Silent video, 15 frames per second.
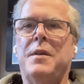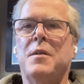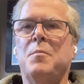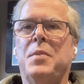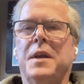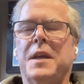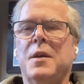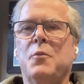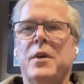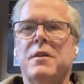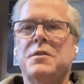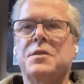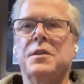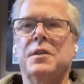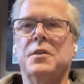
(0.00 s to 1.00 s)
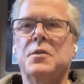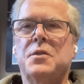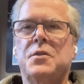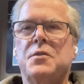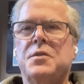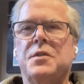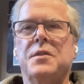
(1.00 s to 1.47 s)
rather than picking winners and
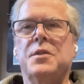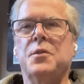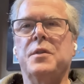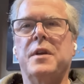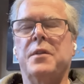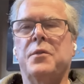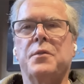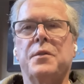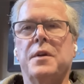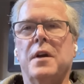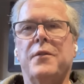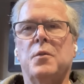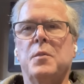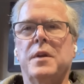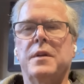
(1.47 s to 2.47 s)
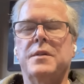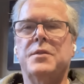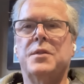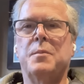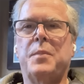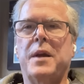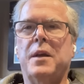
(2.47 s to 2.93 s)
losers and doing it through government
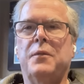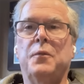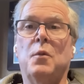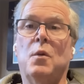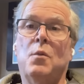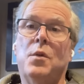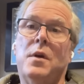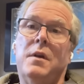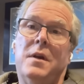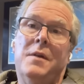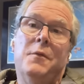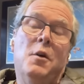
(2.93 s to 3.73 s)
is the path forward.